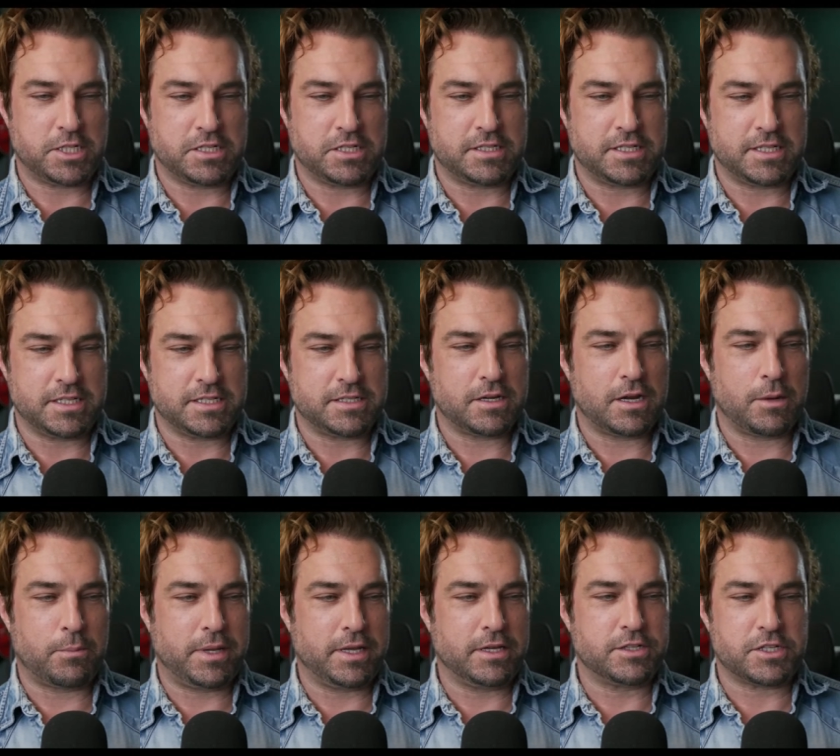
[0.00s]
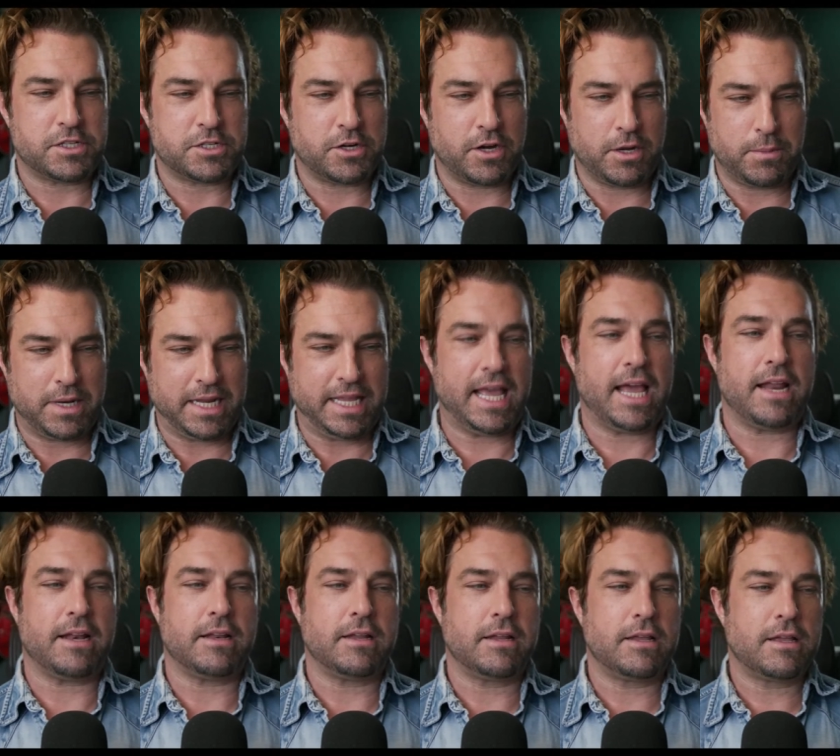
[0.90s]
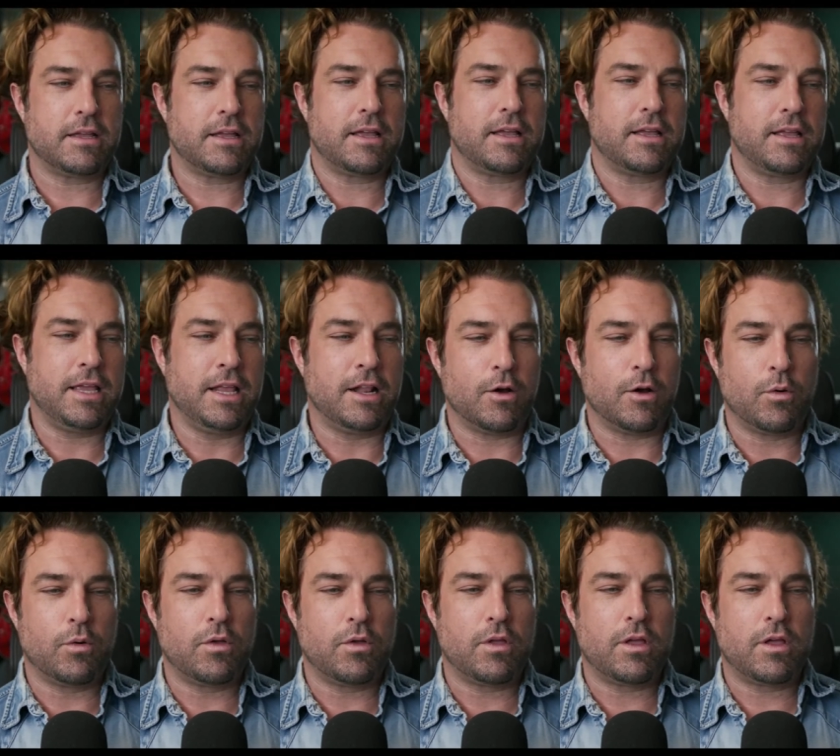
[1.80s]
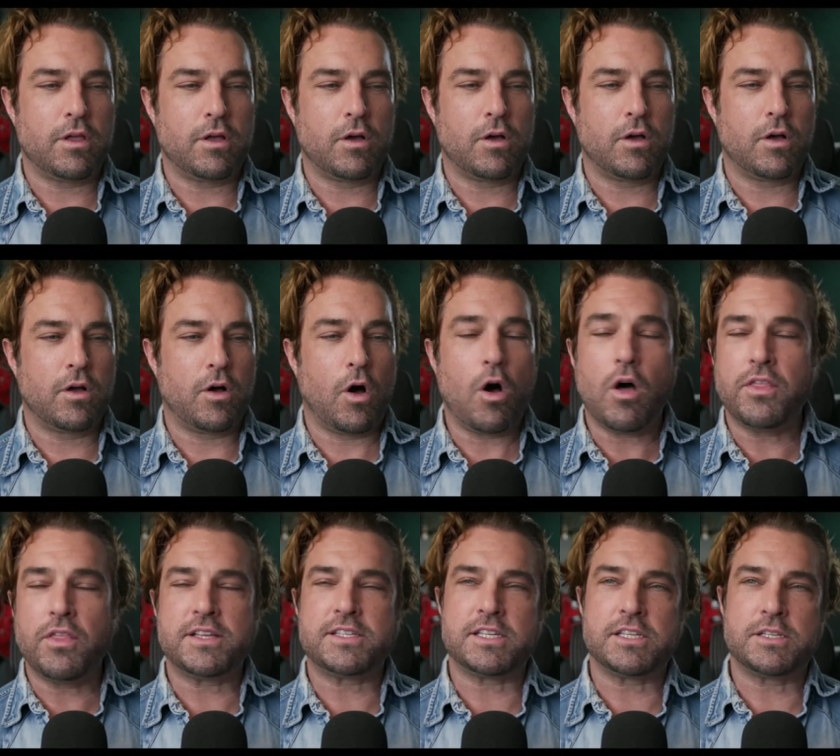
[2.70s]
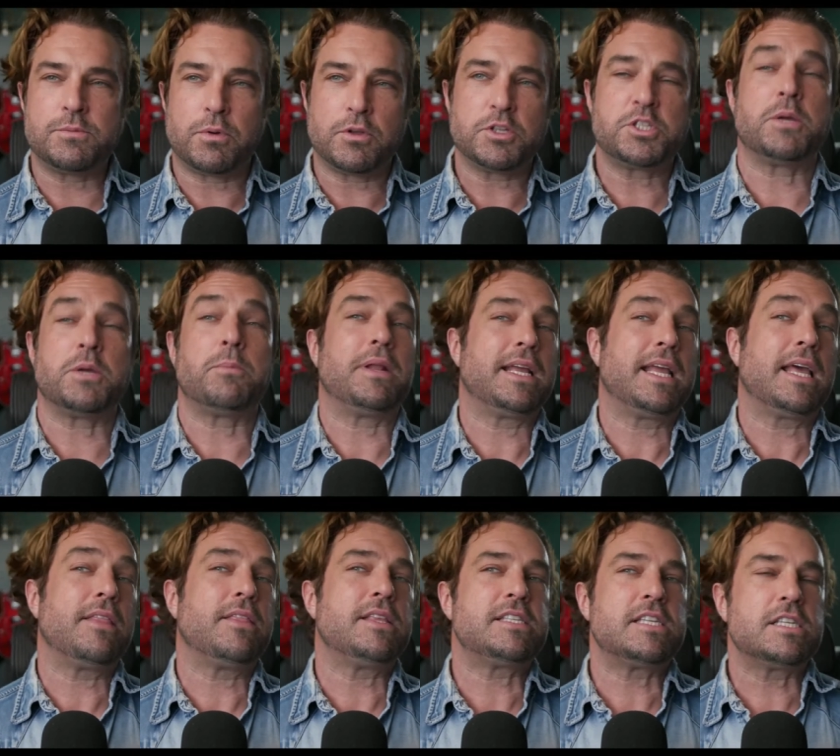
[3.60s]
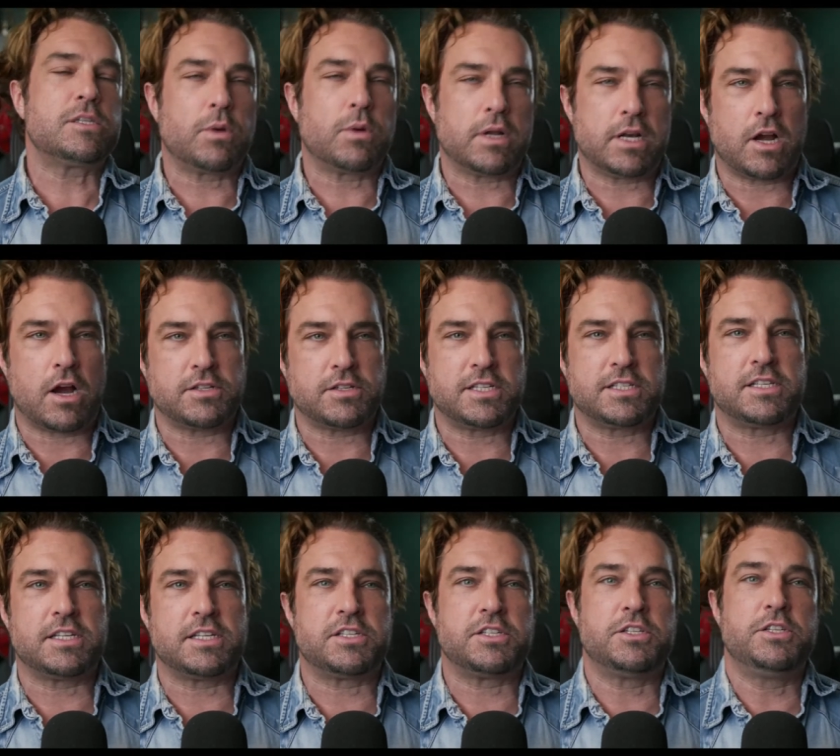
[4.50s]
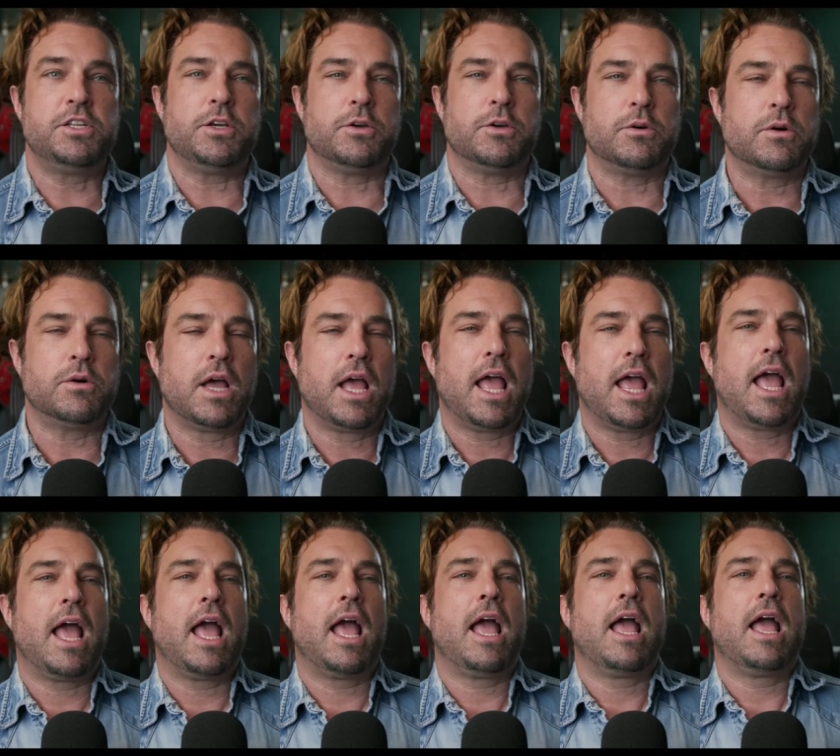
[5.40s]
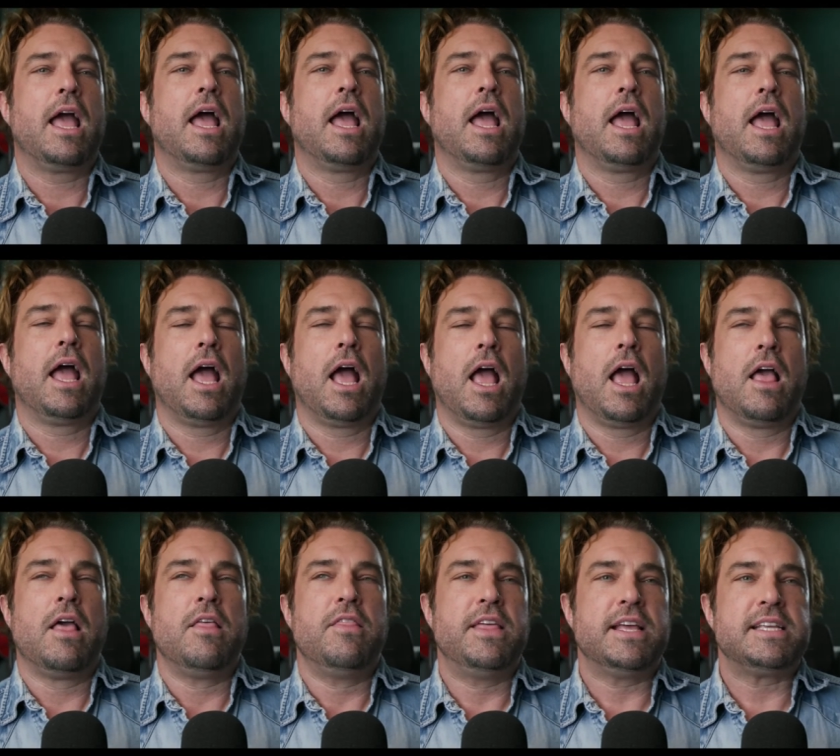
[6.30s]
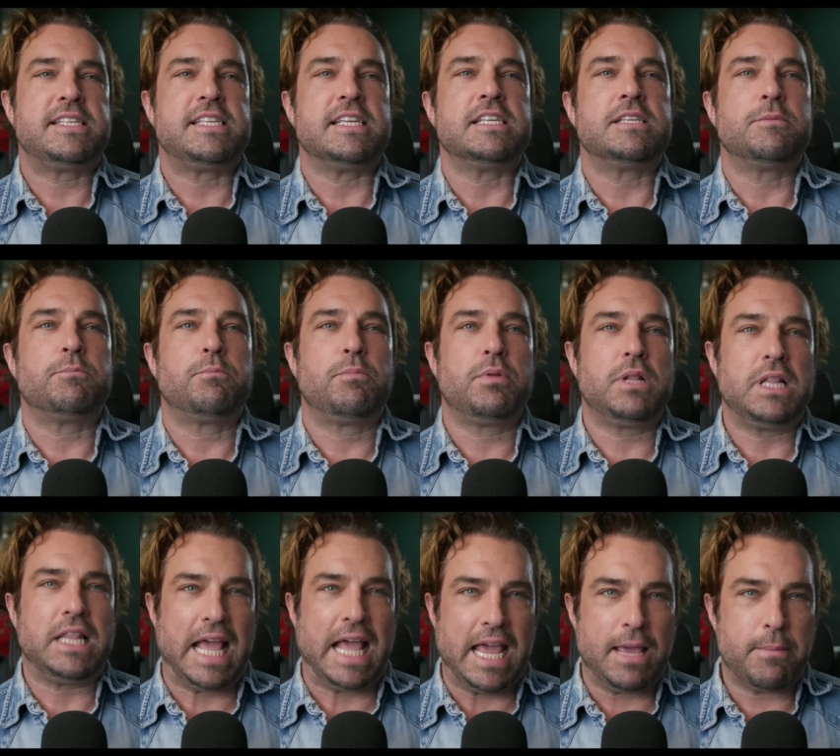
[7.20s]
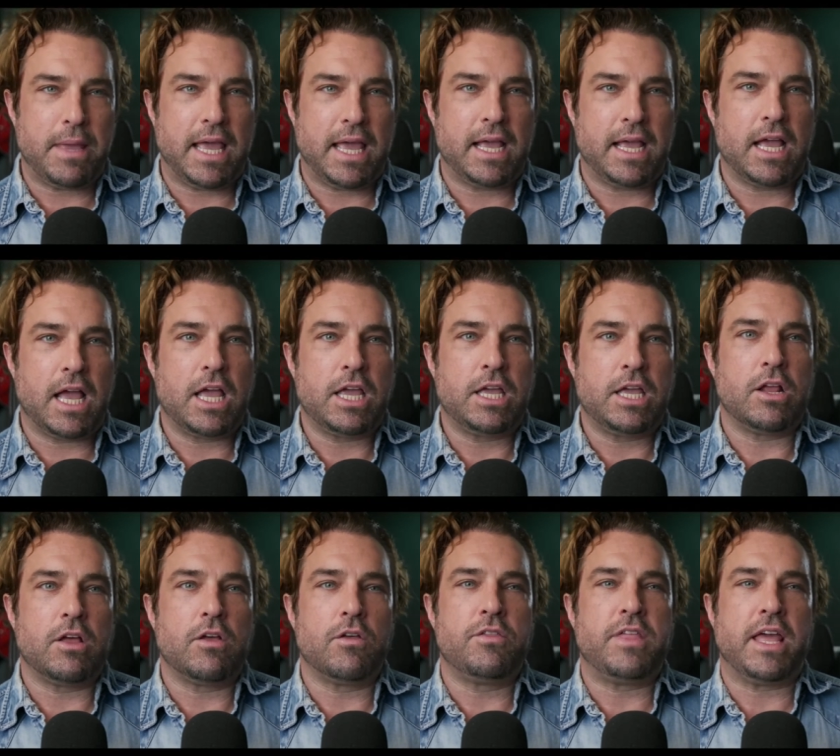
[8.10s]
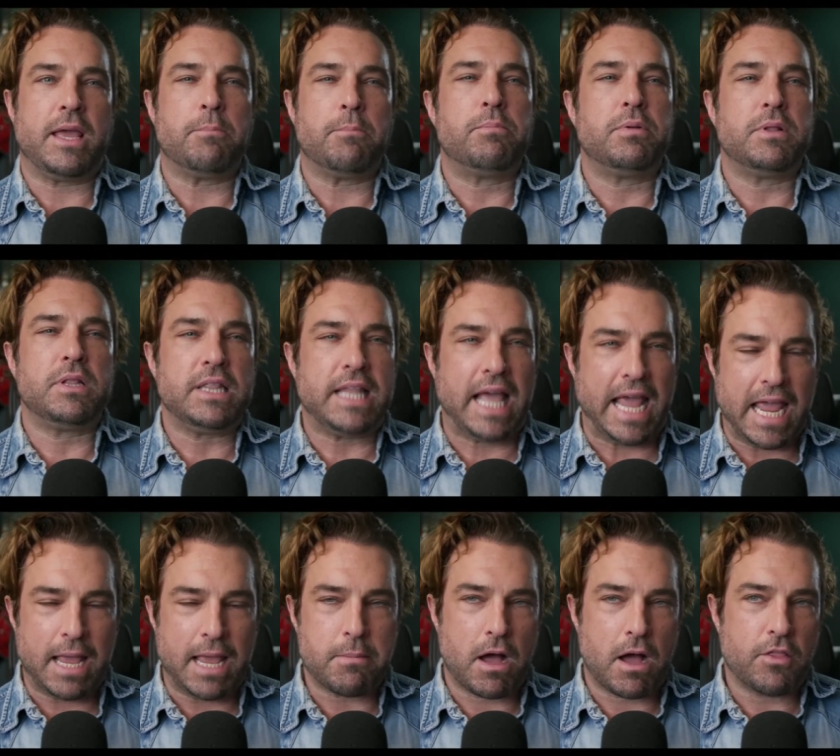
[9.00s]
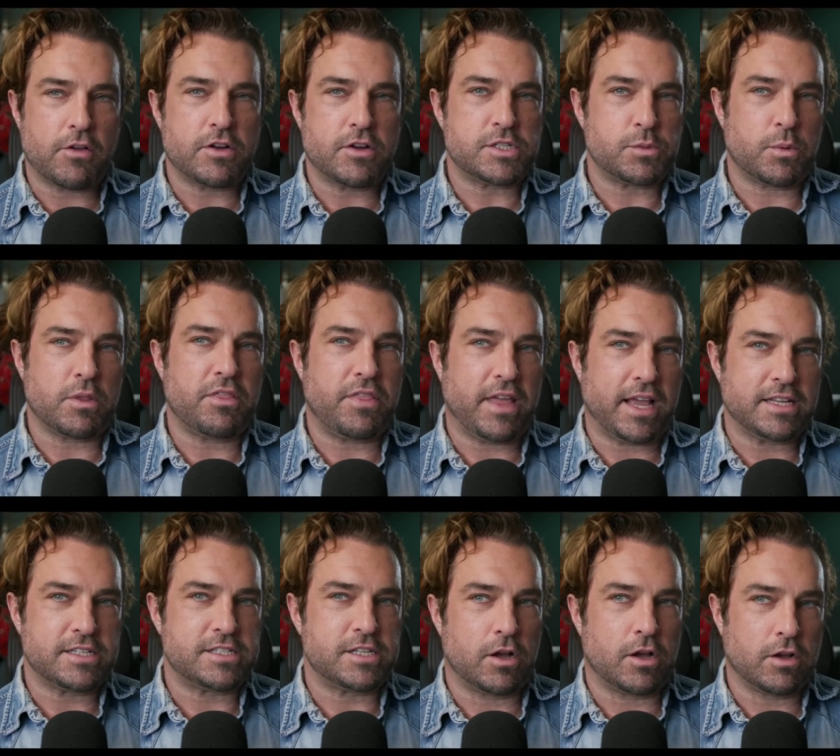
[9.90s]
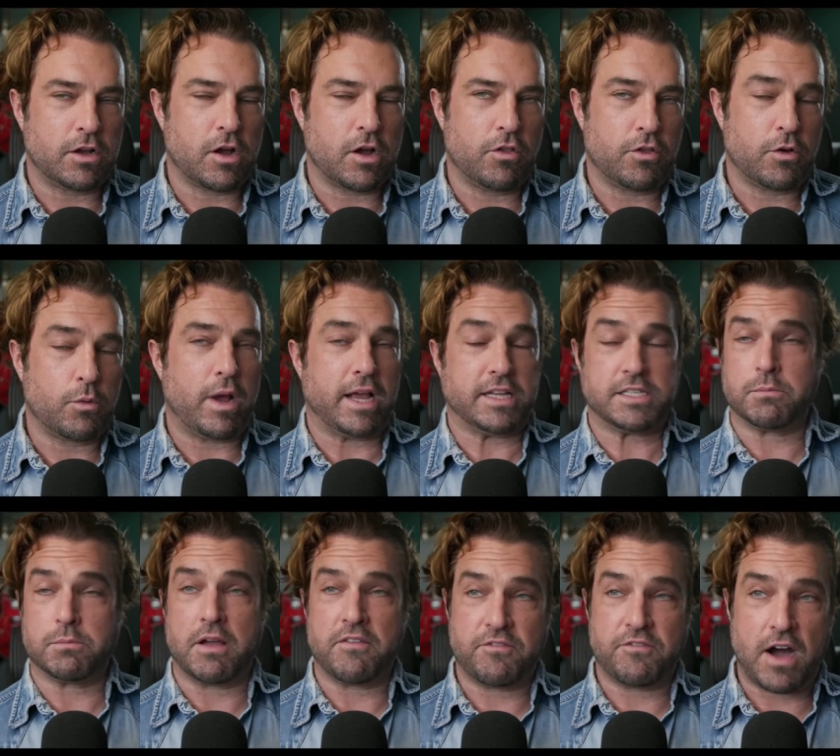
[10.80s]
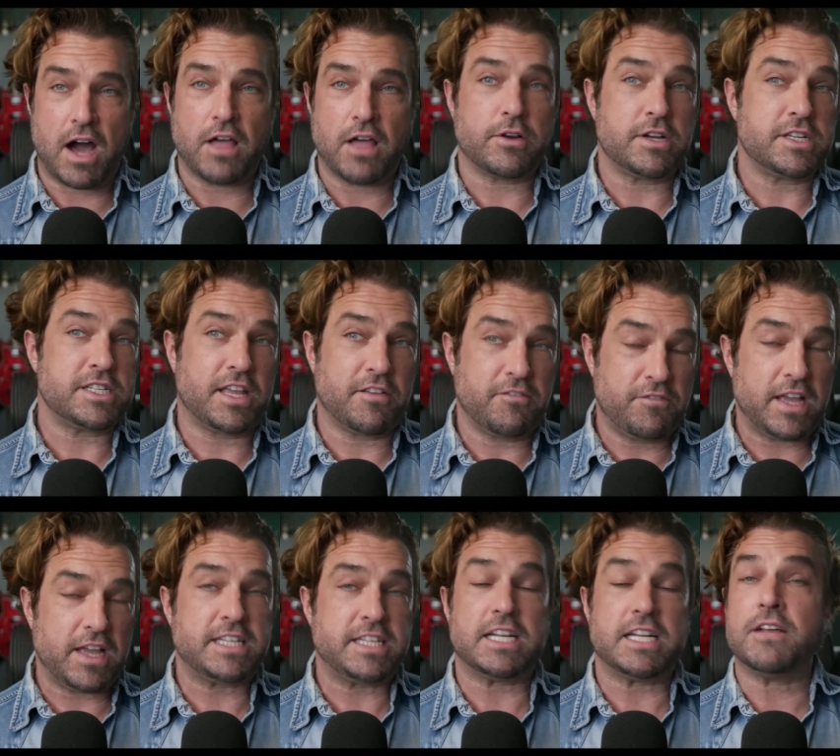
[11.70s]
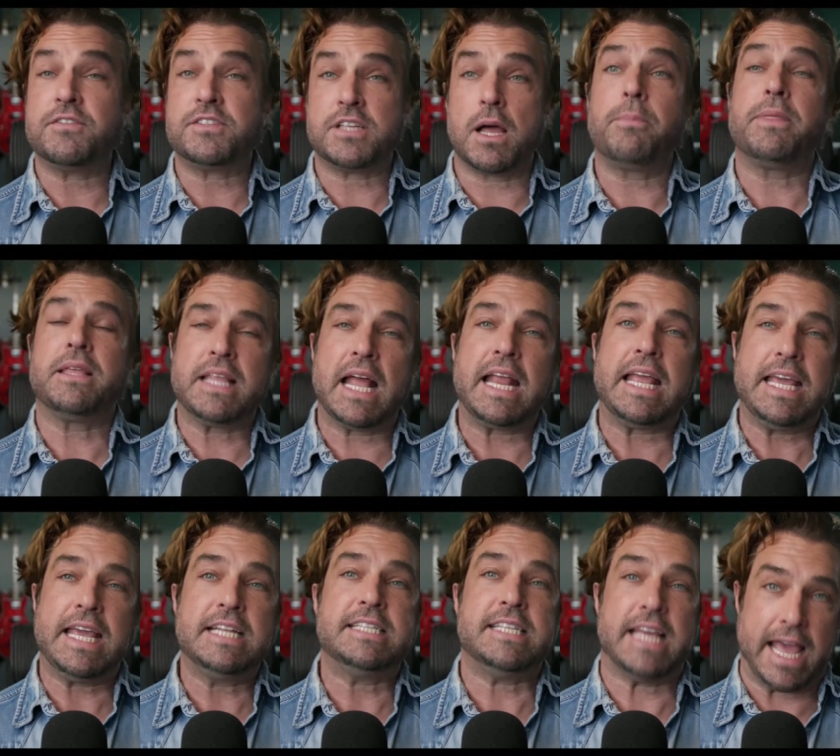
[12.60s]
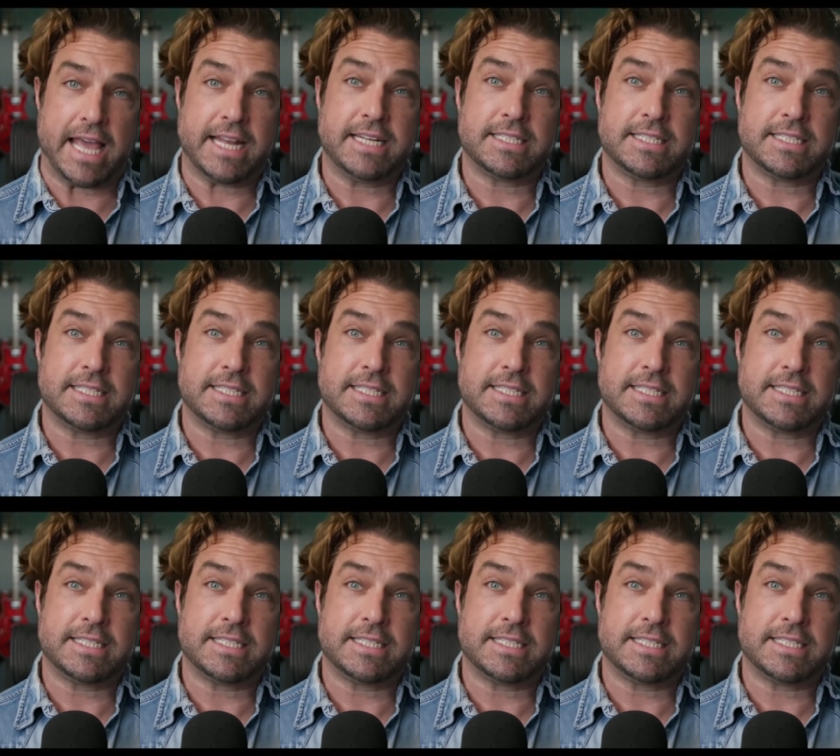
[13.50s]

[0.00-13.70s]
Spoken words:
his appeals attorney. But again, you know, all this is bullshit. But again, this is what narcissists do. This is blaming, you know, they blame others when things don't go their way. So my father is convicted of something that he did,